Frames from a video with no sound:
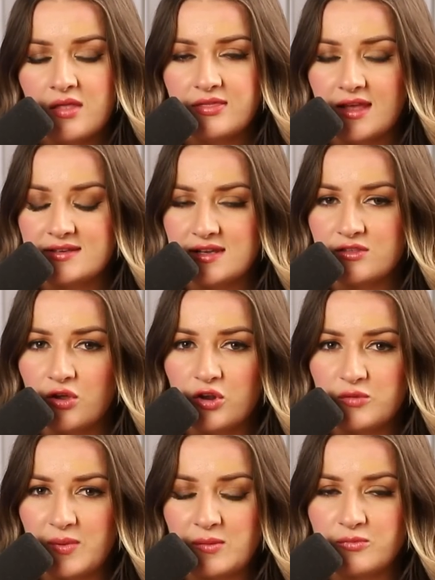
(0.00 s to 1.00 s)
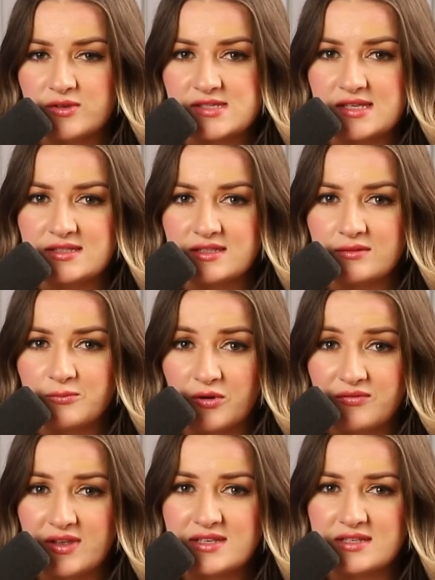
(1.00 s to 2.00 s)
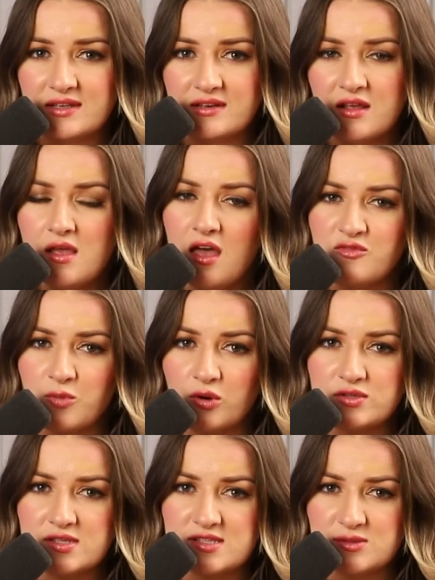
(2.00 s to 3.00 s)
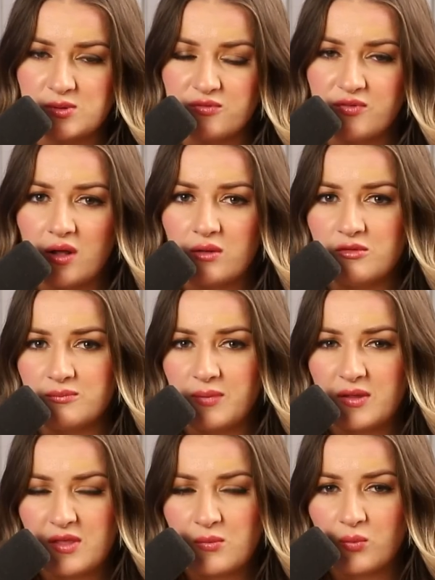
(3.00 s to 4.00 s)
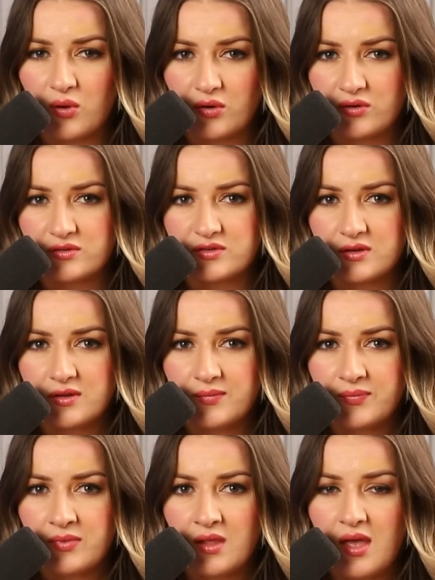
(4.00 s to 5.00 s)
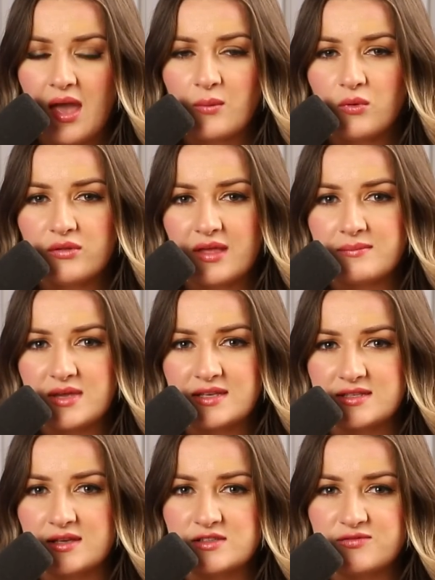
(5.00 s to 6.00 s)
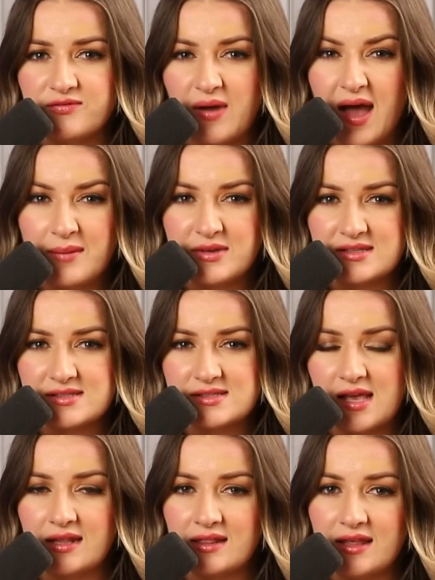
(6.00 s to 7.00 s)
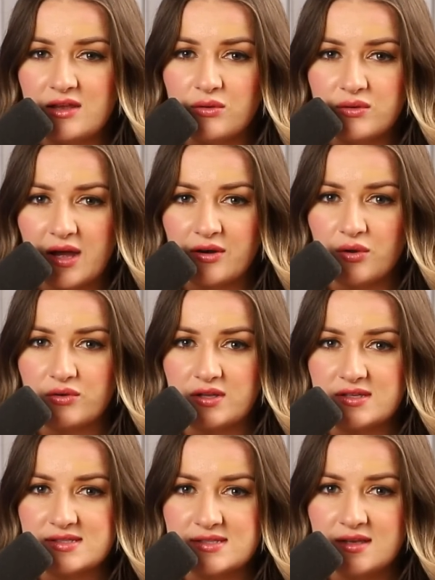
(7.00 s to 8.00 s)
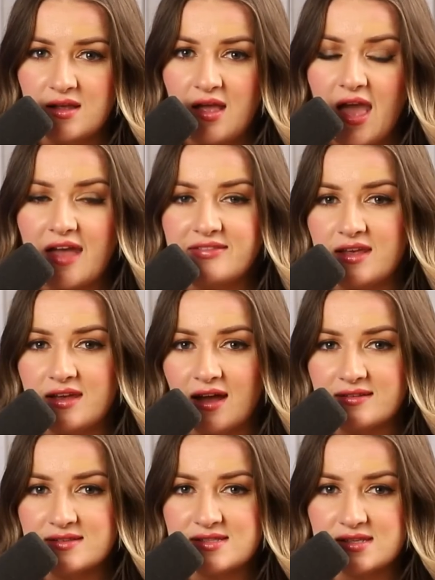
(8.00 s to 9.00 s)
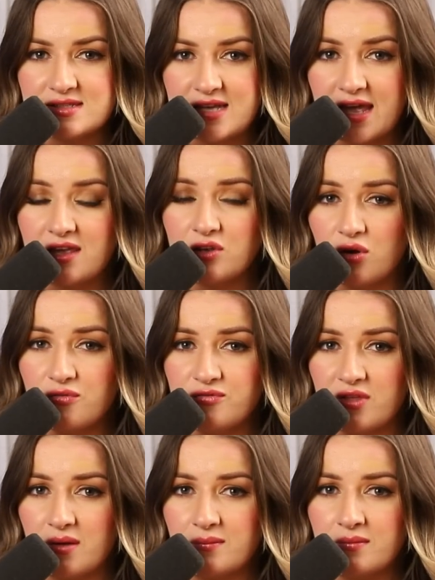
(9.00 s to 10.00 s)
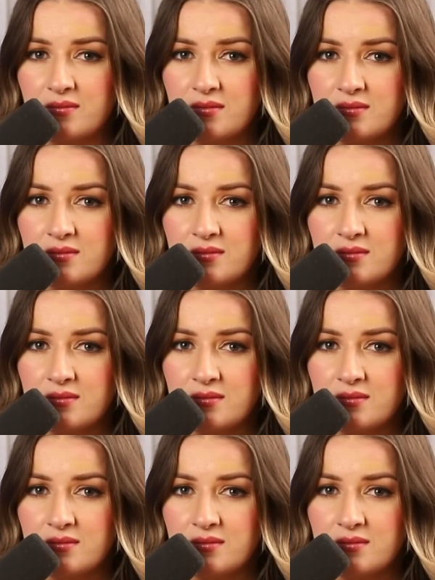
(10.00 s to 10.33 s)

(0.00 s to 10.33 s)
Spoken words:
That death could have been prevented if processes were followed, but they weren't. And what that meant is farmers and legal gun owners had their guns taken off them,